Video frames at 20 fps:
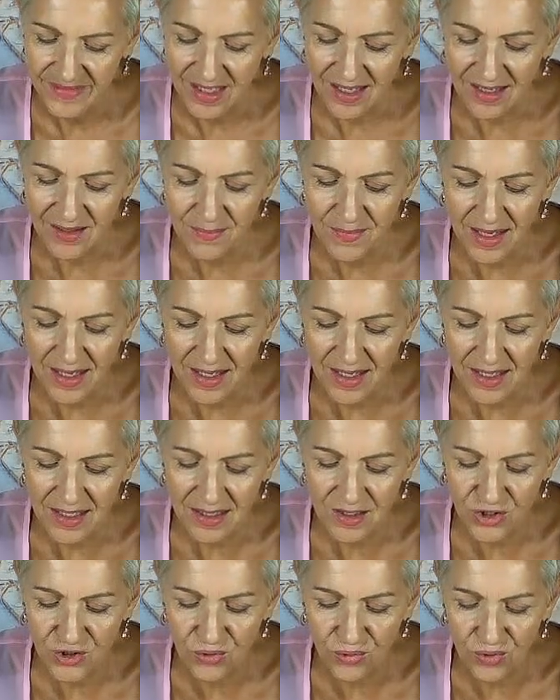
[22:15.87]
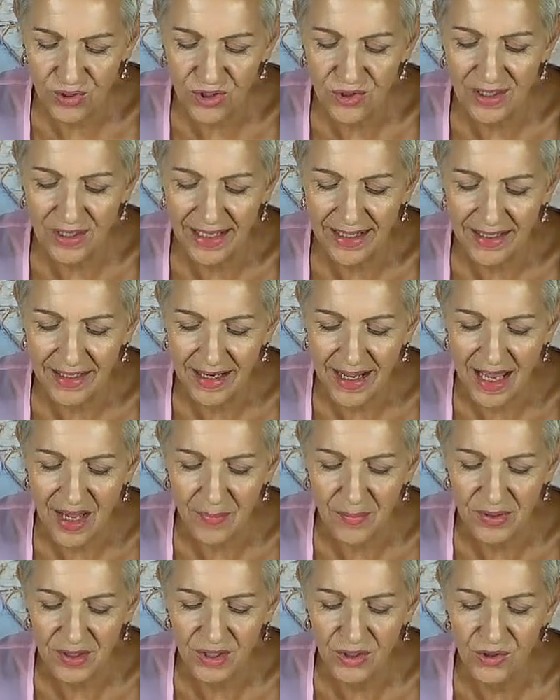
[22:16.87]
And make sure you let it
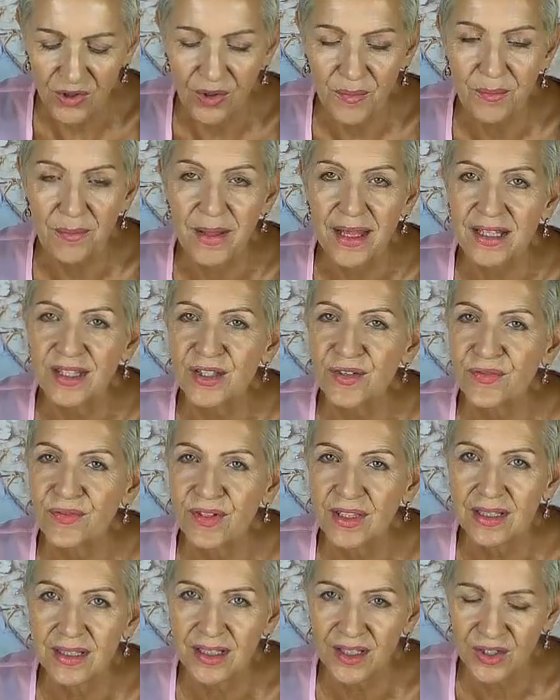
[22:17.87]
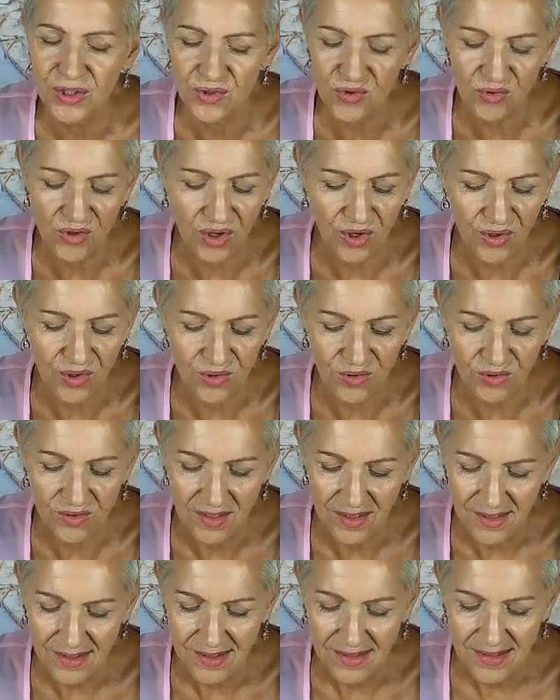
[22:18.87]
happen. You're not meant to feel in control.
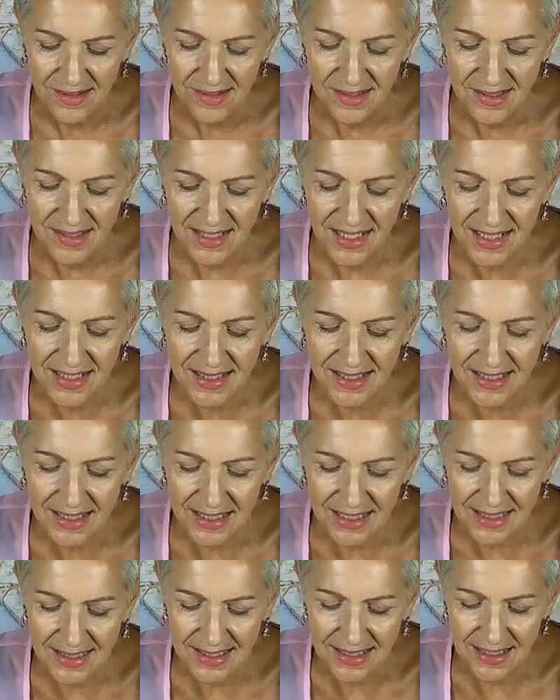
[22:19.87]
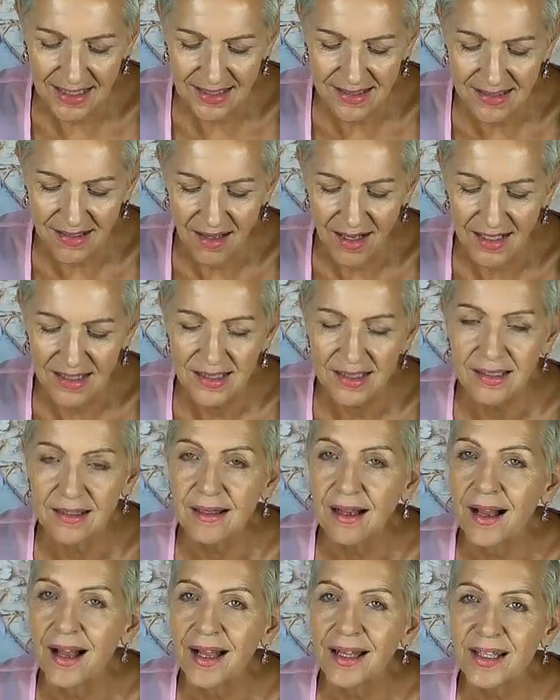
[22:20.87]
Destiny is an exciting,
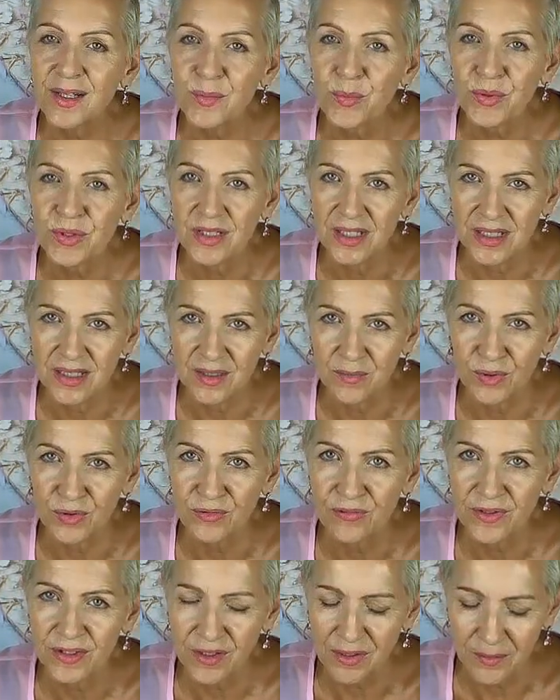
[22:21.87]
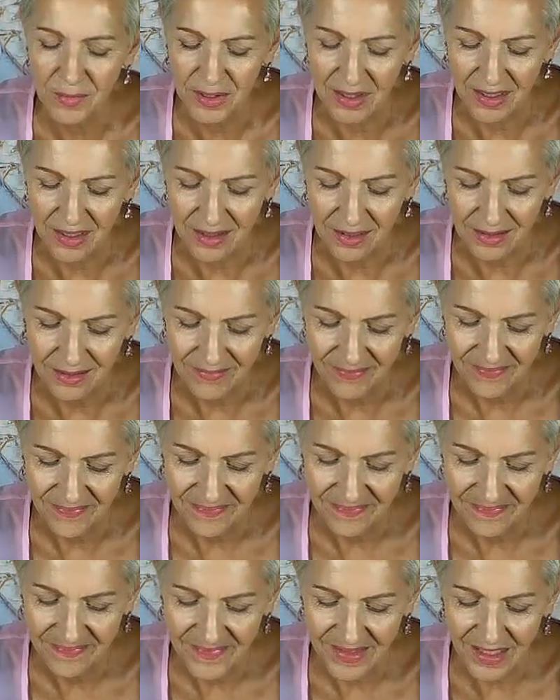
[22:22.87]
unpredictable phenomenon.
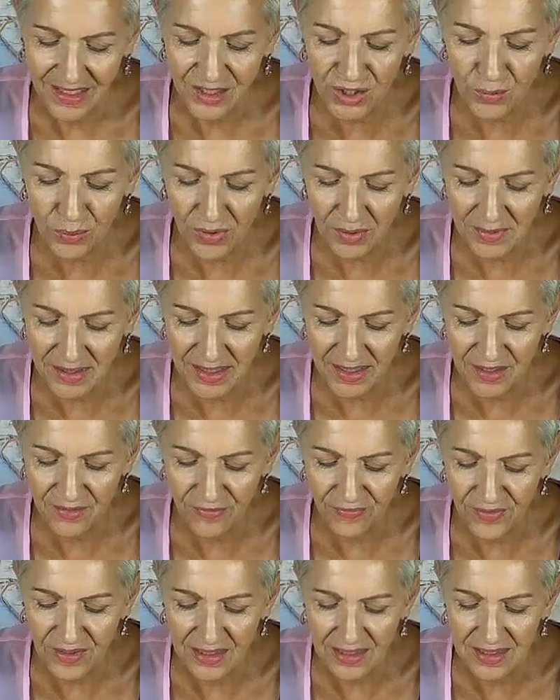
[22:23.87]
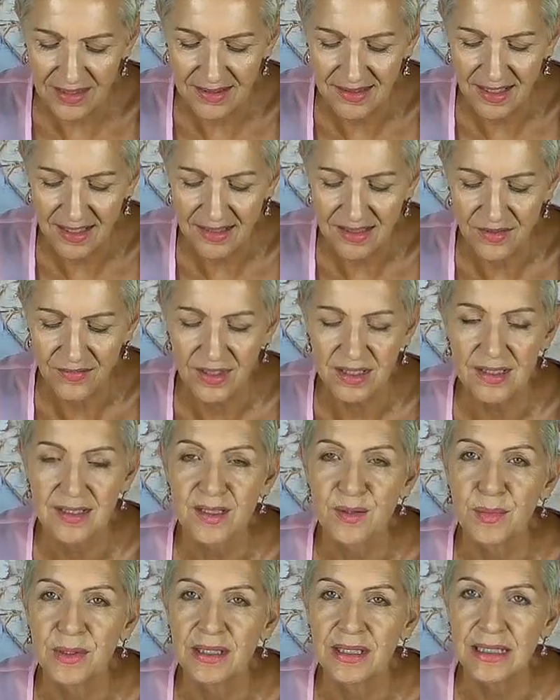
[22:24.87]
And you're probably going to feel a sense of
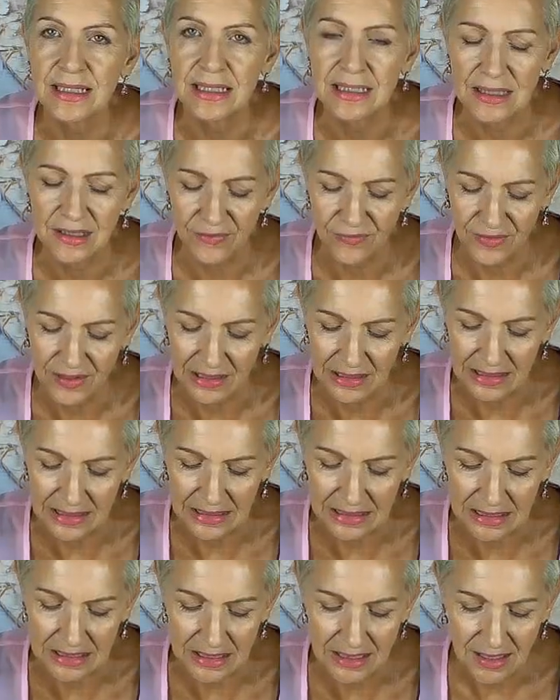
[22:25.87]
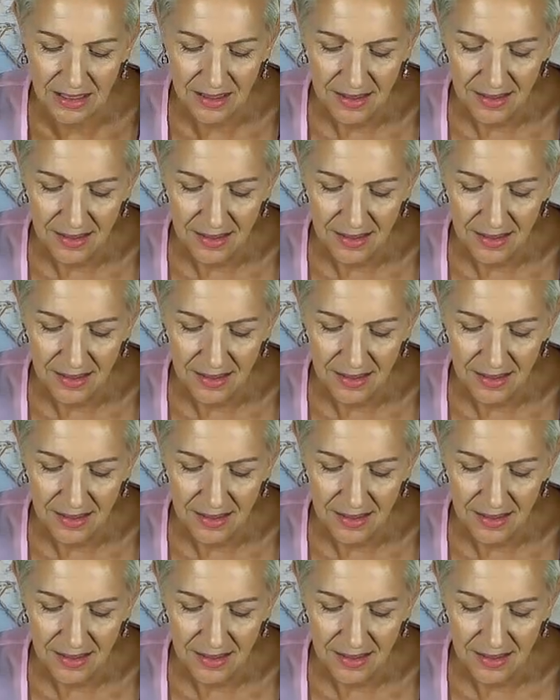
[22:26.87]
instability and a feeling that